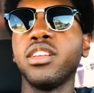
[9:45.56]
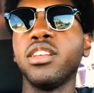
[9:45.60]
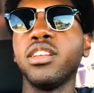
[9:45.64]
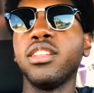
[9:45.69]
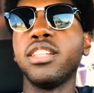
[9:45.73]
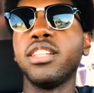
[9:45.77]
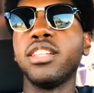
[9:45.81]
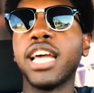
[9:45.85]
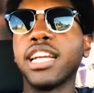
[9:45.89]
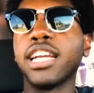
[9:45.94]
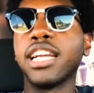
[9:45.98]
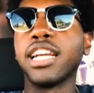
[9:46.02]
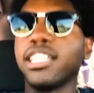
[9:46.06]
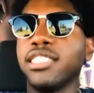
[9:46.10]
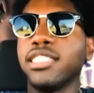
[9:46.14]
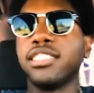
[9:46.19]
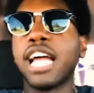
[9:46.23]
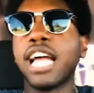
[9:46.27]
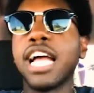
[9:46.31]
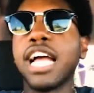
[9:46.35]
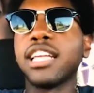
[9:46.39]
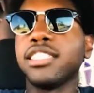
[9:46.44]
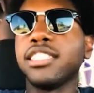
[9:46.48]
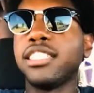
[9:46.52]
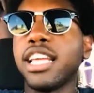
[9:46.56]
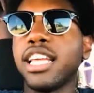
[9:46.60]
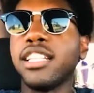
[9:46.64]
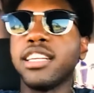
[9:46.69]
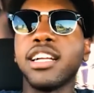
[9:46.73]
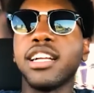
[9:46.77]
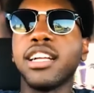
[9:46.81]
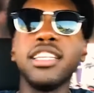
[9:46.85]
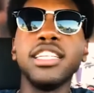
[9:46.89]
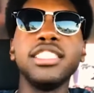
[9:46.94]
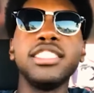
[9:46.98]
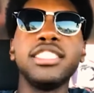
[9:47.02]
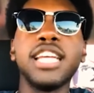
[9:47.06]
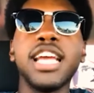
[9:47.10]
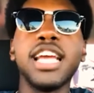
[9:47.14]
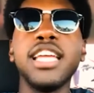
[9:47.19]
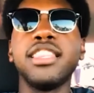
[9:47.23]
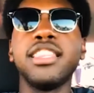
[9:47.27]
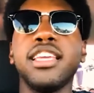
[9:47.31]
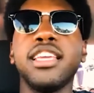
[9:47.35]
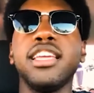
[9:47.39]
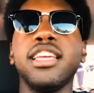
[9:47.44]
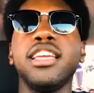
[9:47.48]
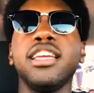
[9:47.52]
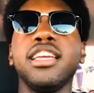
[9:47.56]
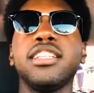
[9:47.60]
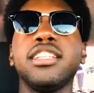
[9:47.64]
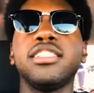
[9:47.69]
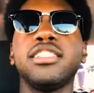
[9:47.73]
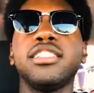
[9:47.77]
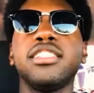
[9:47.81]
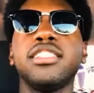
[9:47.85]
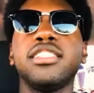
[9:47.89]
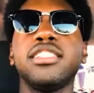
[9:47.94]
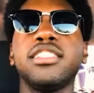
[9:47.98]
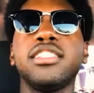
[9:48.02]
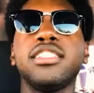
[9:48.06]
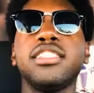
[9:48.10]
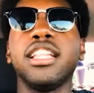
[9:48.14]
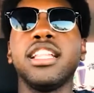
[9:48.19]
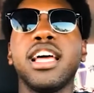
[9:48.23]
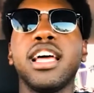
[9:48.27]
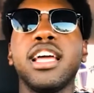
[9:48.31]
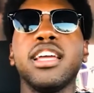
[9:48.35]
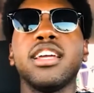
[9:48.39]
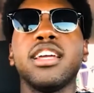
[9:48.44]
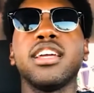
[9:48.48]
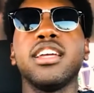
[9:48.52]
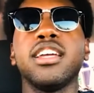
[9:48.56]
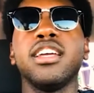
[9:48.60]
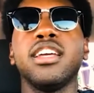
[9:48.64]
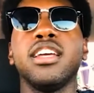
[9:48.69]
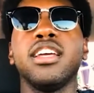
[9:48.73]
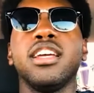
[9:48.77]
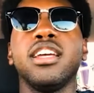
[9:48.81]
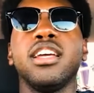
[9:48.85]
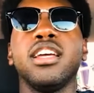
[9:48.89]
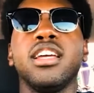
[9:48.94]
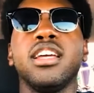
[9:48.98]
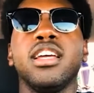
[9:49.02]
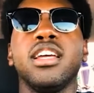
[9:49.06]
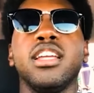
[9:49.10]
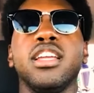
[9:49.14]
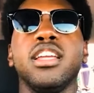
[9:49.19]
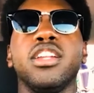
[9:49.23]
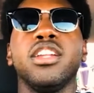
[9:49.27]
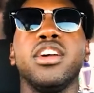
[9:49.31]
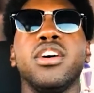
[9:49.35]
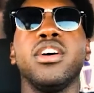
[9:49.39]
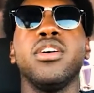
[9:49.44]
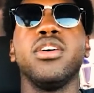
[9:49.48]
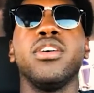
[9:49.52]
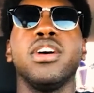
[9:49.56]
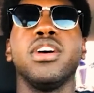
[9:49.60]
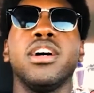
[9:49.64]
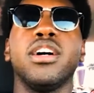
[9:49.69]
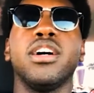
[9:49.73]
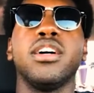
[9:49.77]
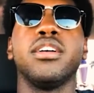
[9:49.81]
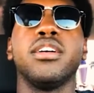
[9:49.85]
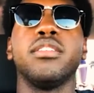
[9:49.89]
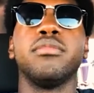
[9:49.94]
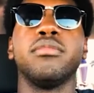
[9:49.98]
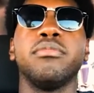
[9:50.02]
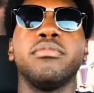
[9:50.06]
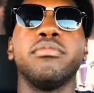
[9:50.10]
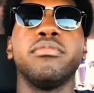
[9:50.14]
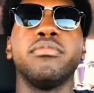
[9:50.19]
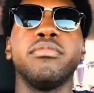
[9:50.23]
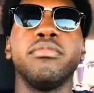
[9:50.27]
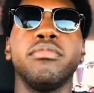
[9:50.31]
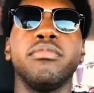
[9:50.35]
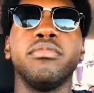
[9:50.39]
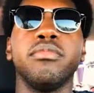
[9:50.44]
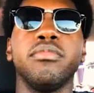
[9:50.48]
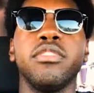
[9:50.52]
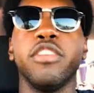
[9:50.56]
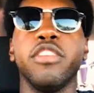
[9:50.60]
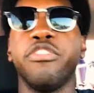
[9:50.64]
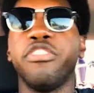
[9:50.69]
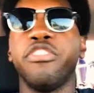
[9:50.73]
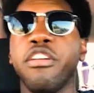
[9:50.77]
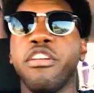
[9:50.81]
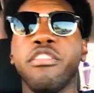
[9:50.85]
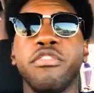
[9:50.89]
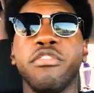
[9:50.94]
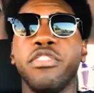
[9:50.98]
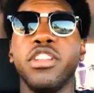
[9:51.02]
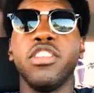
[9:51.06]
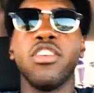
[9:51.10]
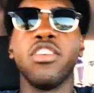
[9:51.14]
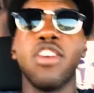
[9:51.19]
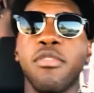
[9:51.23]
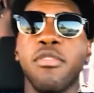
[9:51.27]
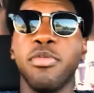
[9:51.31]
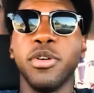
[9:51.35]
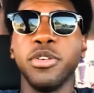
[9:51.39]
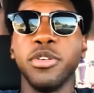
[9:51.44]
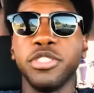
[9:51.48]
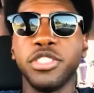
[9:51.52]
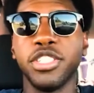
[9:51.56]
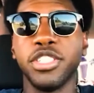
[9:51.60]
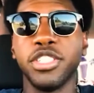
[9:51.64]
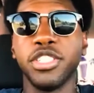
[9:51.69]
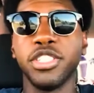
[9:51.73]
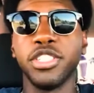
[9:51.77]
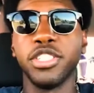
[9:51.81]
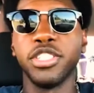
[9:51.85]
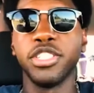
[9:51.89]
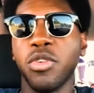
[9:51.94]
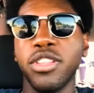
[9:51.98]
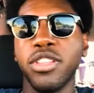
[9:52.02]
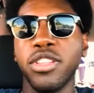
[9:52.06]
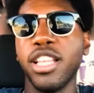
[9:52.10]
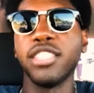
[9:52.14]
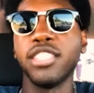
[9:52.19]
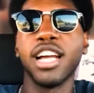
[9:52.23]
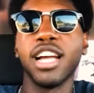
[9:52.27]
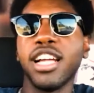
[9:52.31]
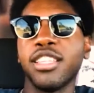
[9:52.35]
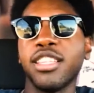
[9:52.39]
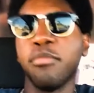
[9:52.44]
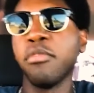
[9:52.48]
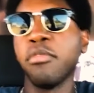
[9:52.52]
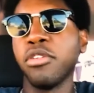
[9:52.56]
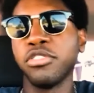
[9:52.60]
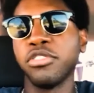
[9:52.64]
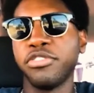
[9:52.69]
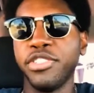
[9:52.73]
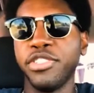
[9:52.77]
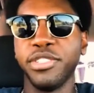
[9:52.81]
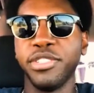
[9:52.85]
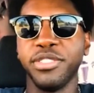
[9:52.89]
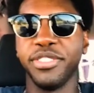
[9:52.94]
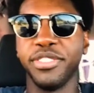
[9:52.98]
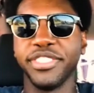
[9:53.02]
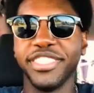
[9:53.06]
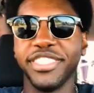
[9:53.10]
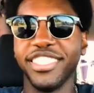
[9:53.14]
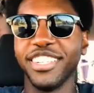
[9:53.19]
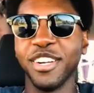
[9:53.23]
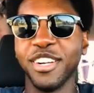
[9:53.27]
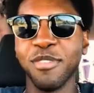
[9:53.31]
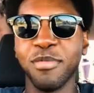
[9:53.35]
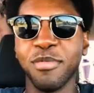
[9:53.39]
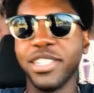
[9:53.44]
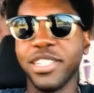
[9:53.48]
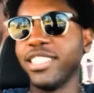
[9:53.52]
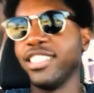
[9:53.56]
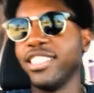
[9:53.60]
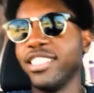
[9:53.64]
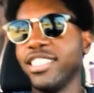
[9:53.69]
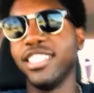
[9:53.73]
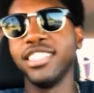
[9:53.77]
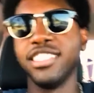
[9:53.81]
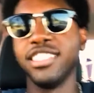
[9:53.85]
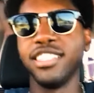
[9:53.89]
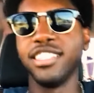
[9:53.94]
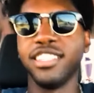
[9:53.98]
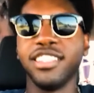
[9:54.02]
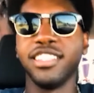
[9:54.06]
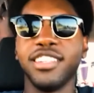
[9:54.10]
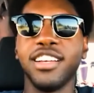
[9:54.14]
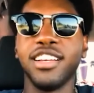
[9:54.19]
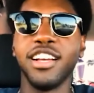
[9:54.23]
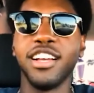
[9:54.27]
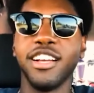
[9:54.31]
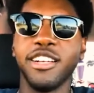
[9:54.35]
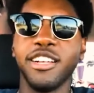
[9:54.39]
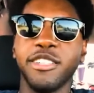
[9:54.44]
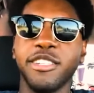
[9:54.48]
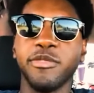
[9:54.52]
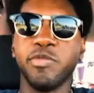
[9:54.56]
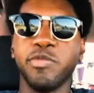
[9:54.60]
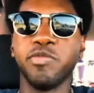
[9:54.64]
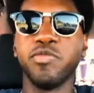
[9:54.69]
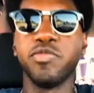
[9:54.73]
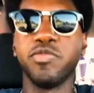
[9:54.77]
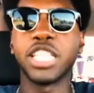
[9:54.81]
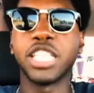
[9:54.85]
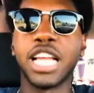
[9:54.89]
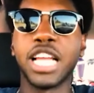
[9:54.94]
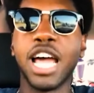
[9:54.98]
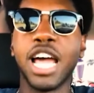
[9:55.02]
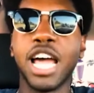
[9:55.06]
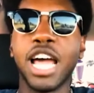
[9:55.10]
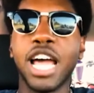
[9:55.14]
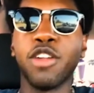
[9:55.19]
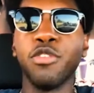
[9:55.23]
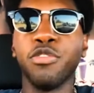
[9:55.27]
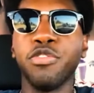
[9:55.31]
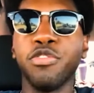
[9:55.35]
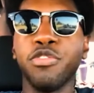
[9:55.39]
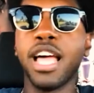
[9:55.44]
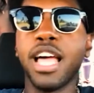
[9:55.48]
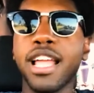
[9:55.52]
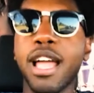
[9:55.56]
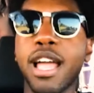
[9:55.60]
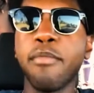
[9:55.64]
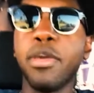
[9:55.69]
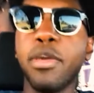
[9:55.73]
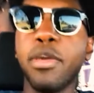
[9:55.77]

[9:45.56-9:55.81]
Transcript: because I could say the cliche thing and say, like, you know, the favorite video I've posted is the one that's got the most views, you know, but I don't feel like I'm in a